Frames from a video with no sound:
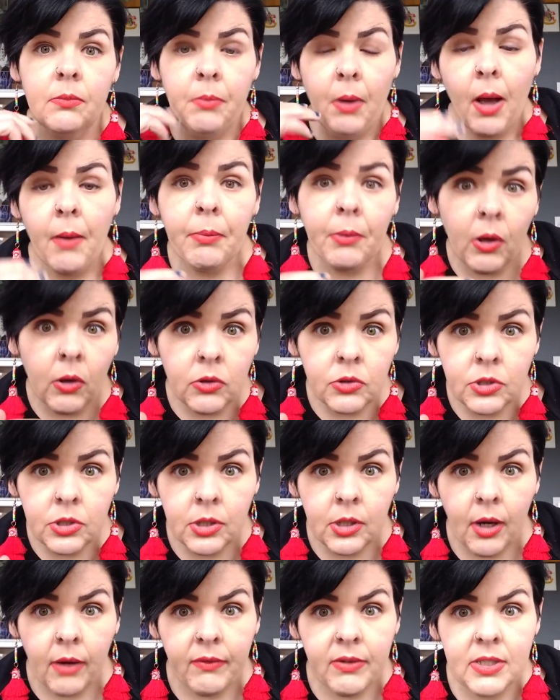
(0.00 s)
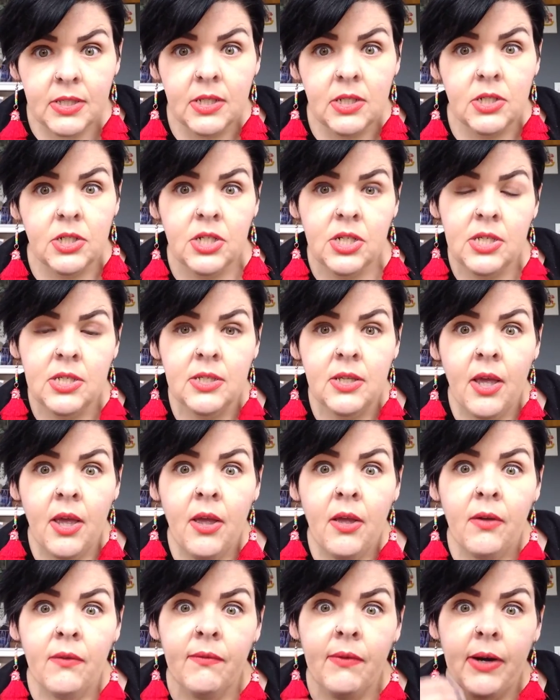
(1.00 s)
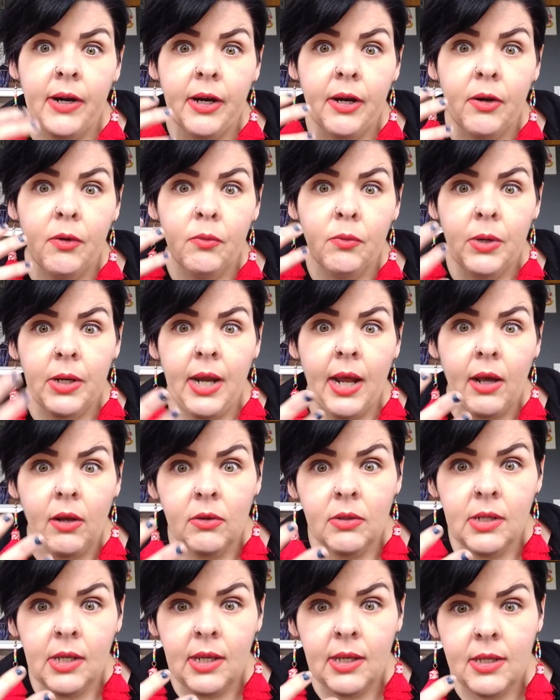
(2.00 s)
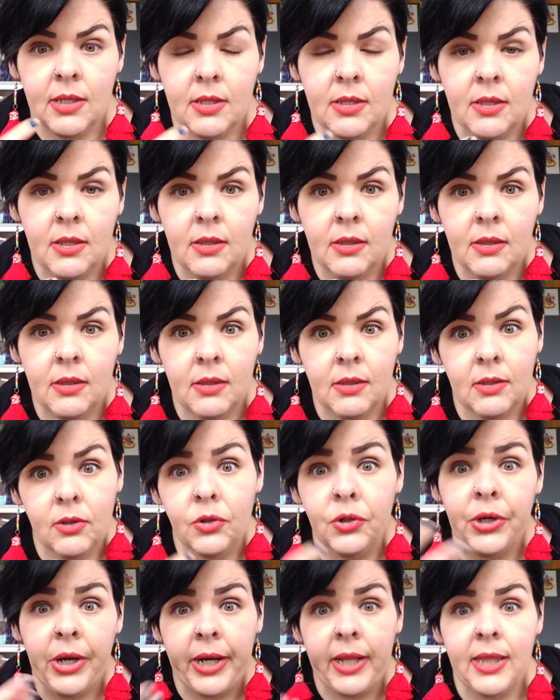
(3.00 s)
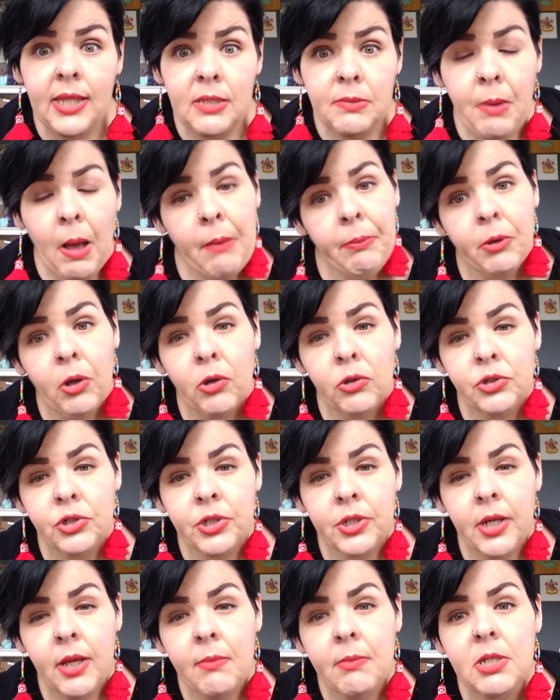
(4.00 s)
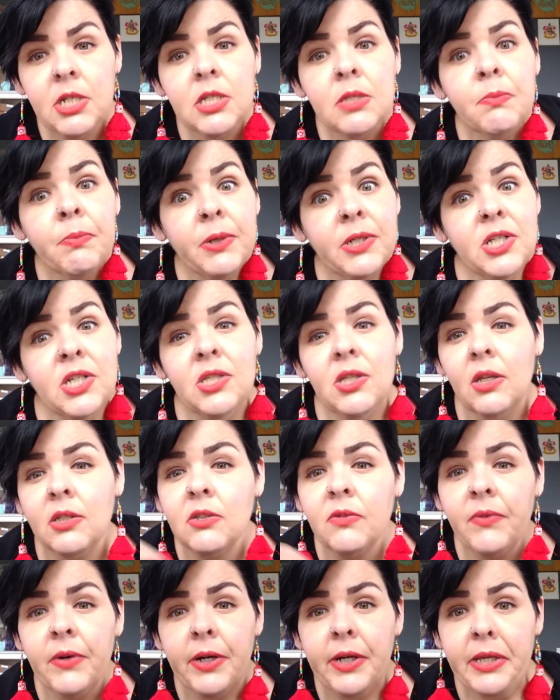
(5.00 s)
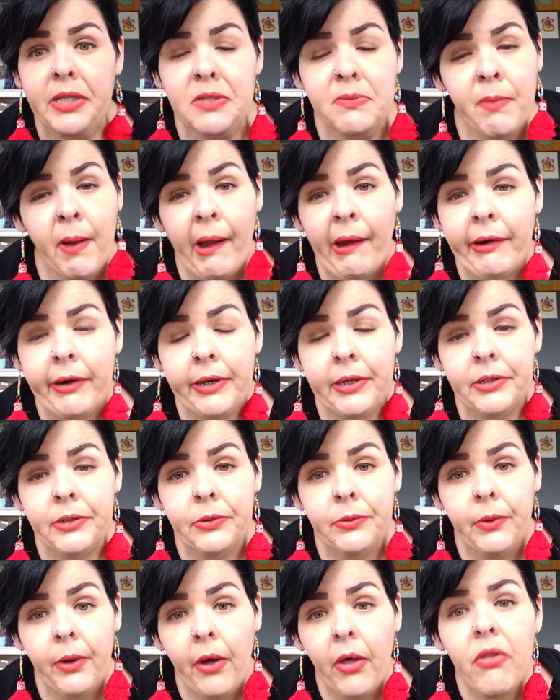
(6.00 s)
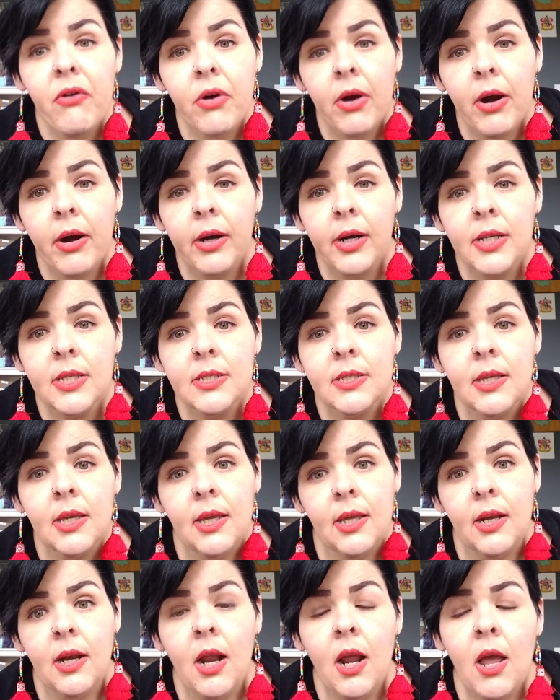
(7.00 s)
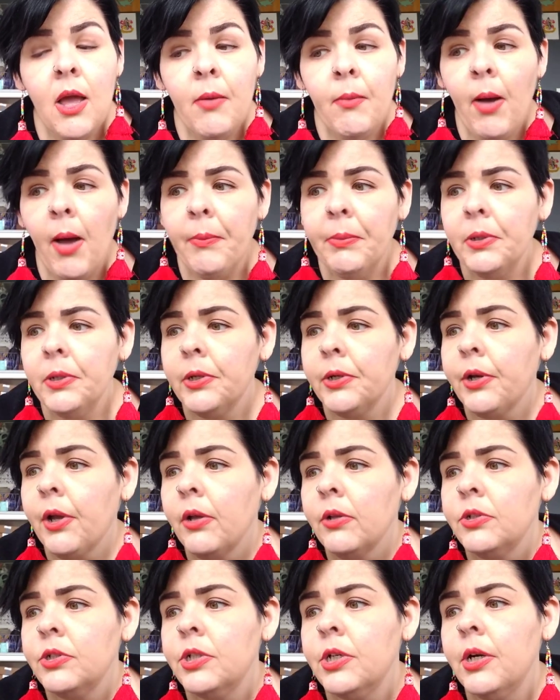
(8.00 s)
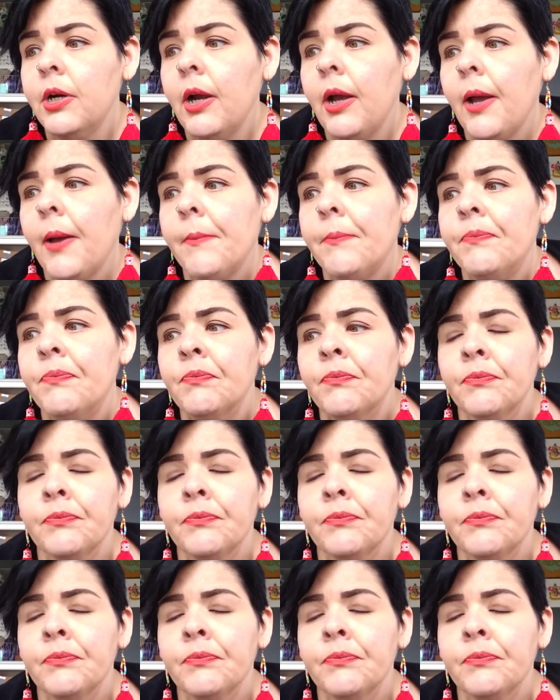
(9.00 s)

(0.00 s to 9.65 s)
pop culture, obviously she's very renowned in creating these pop culture images, but she's also very inspiring to other artists in popular culture.